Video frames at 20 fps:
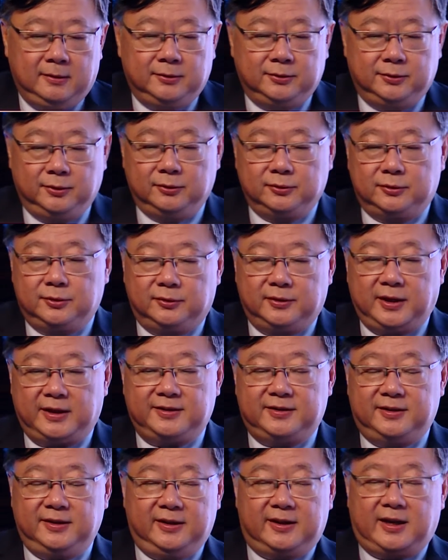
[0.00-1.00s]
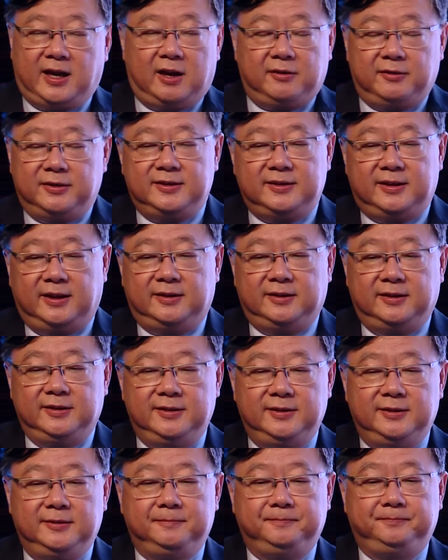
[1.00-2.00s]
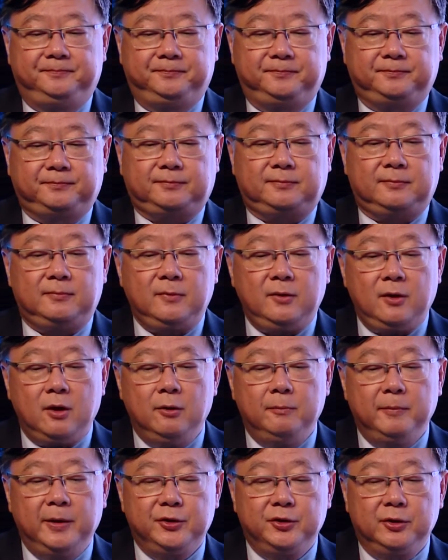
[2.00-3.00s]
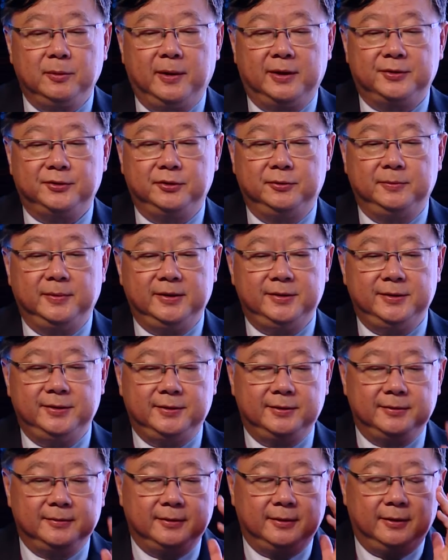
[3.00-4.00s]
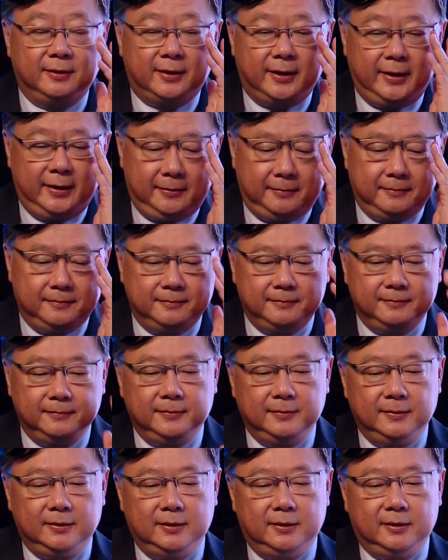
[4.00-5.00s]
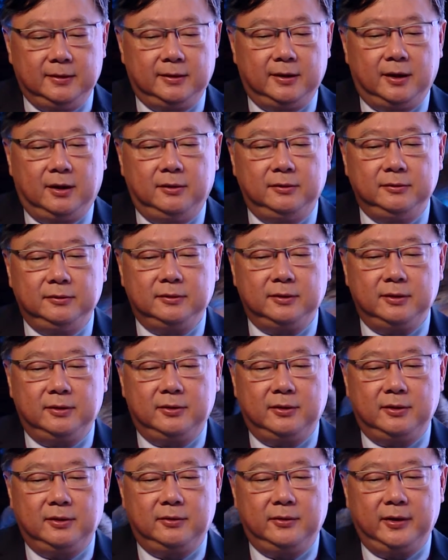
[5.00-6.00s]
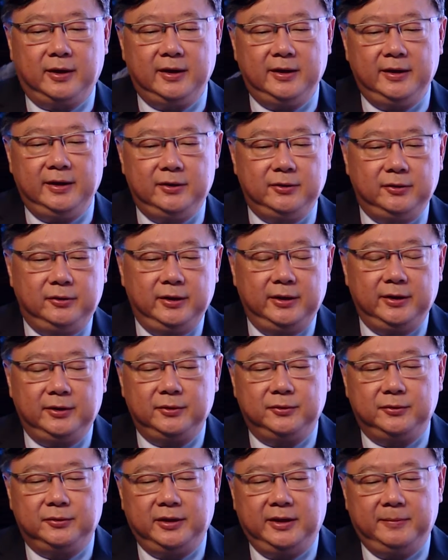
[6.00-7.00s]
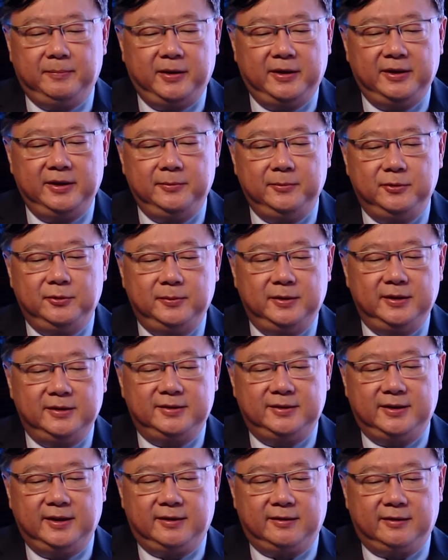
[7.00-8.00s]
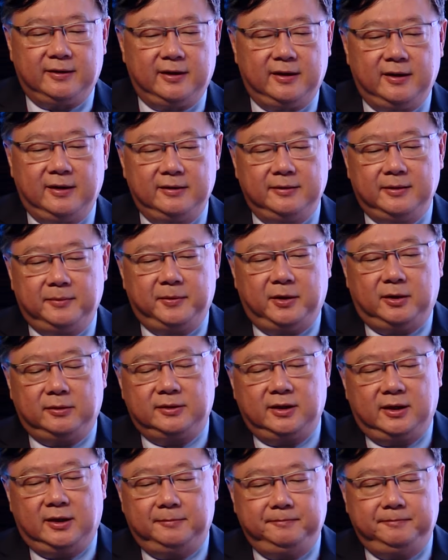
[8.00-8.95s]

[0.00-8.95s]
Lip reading: So that's the current status of medulloblastomas. Okay. Now, quickly going to ependymomas, there are about